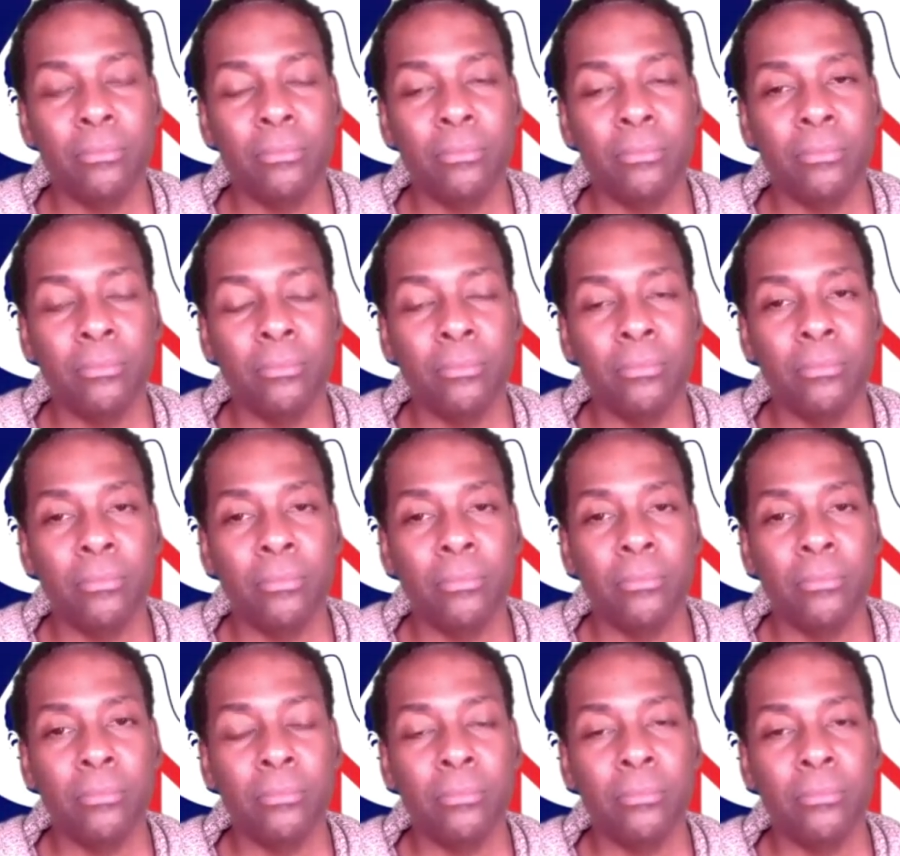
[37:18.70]

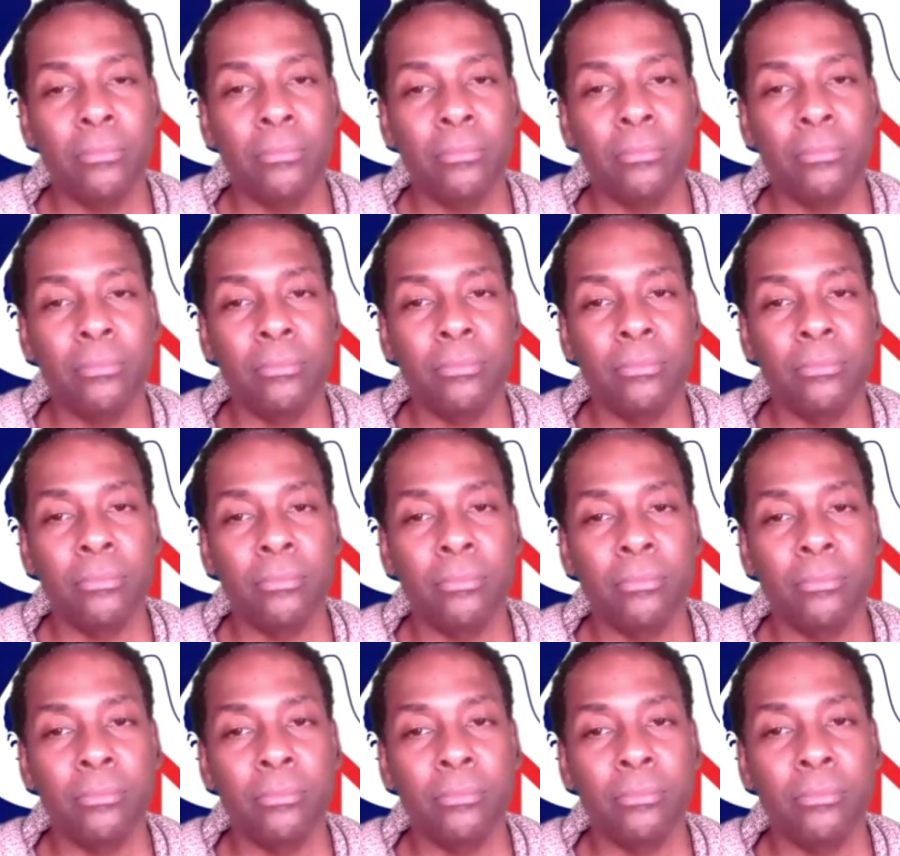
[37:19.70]

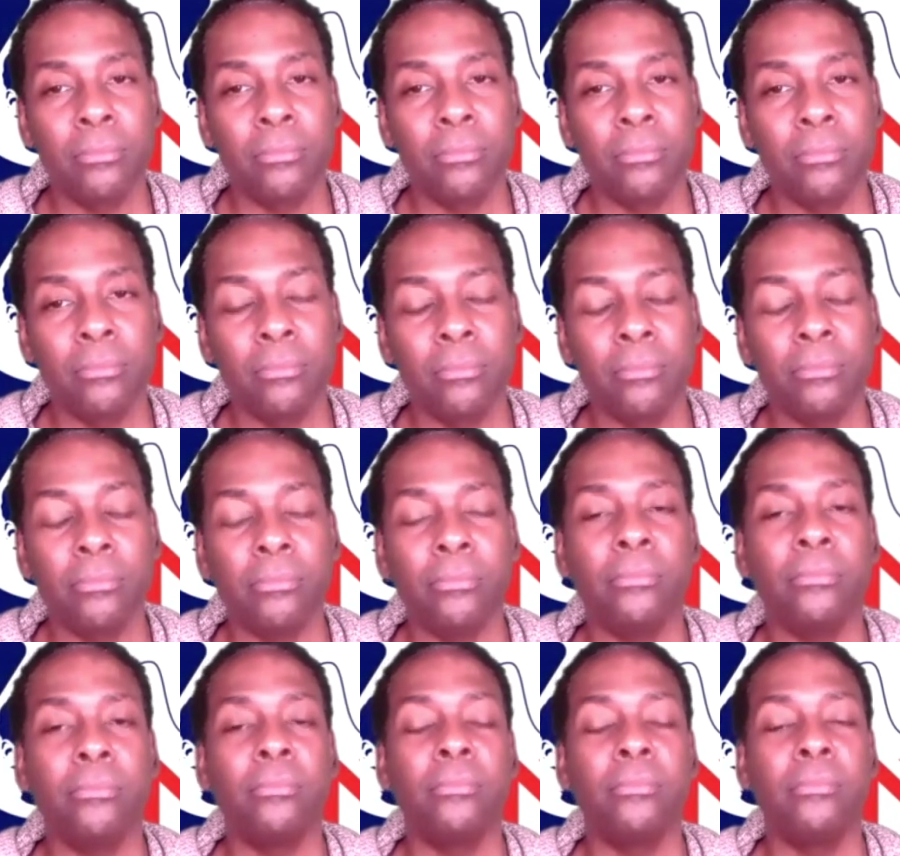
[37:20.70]

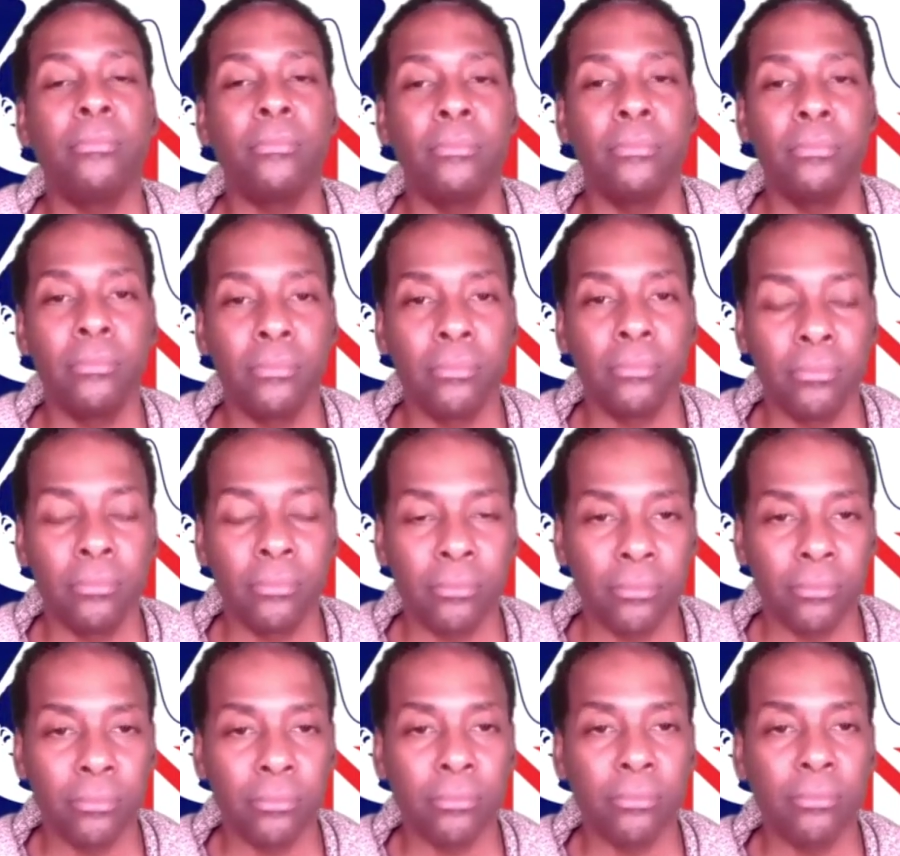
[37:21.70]

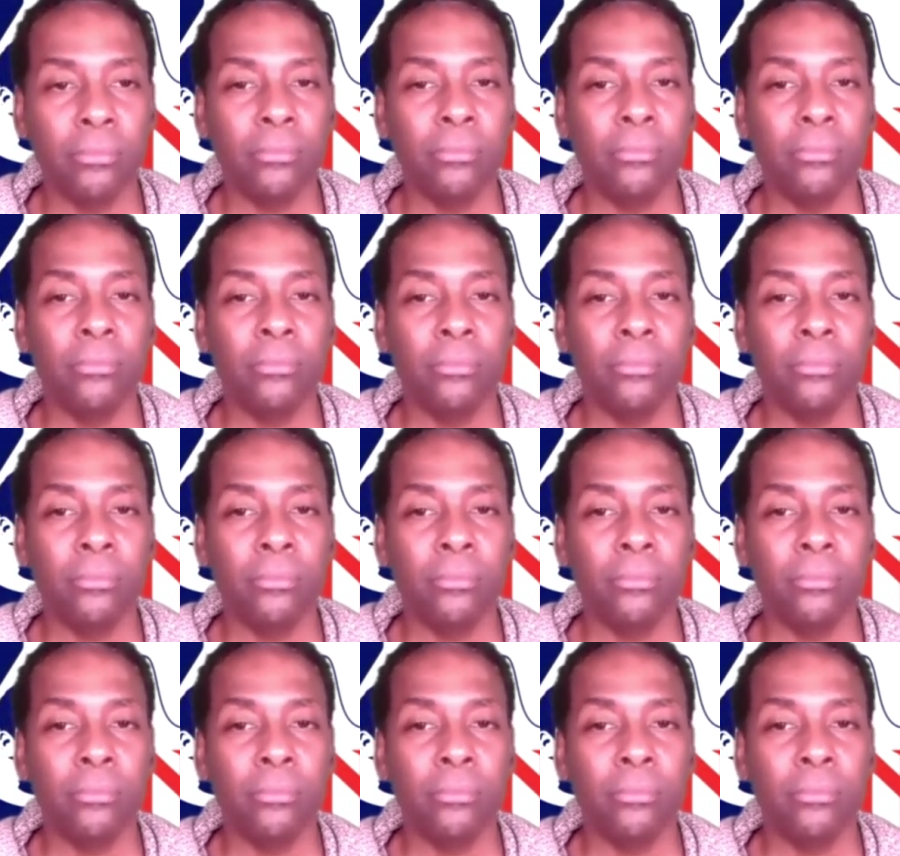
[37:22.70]
[no speech]